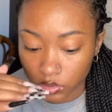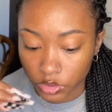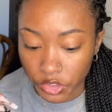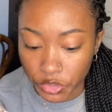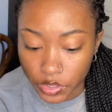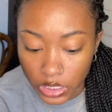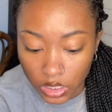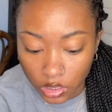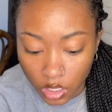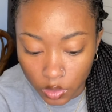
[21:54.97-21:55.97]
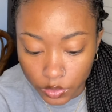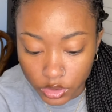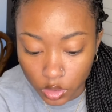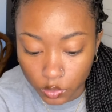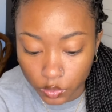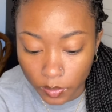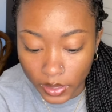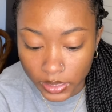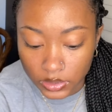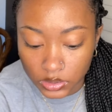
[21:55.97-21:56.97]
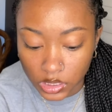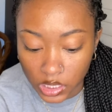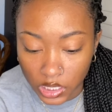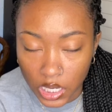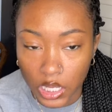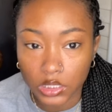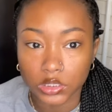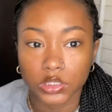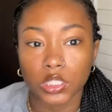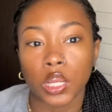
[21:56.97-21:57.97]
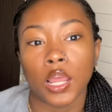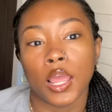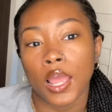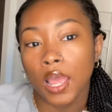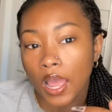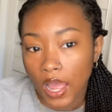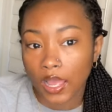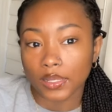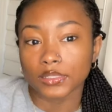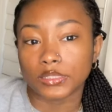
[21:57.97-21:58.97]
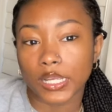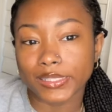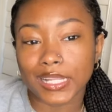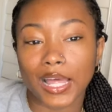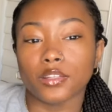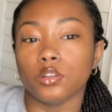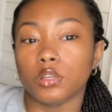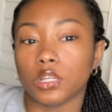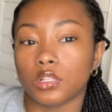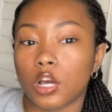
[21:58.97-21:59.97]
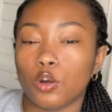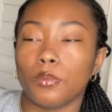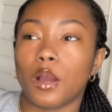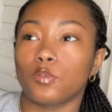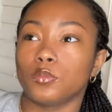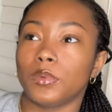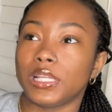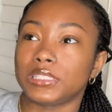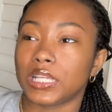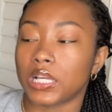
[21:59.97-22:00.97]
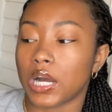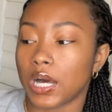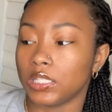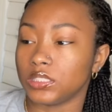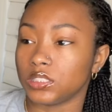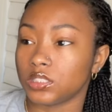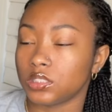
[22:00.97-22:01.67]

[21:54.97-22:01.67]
Do you get along with your roommates in college? Yes, I do get along with my roommates at college.